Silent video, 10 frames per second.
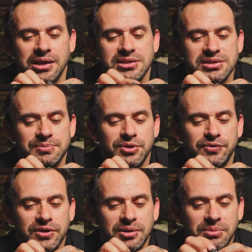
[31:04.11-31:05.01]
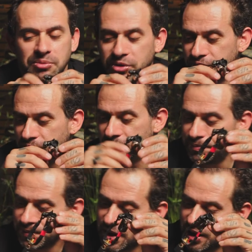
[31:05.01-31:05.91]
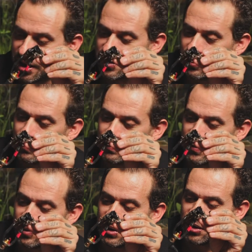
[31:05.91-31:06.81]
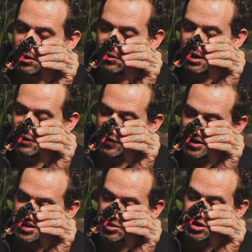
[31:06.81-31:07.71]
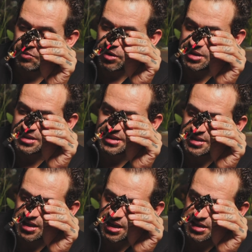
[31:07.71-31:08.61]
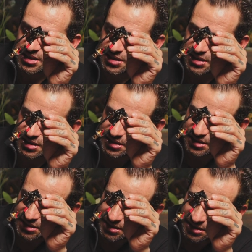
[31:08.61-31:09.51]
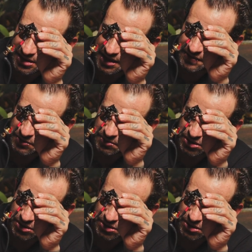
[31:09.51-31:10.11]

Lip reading: So it's a beautiful little memory for me. So here we go. I think this machine runs in 6, 7 will be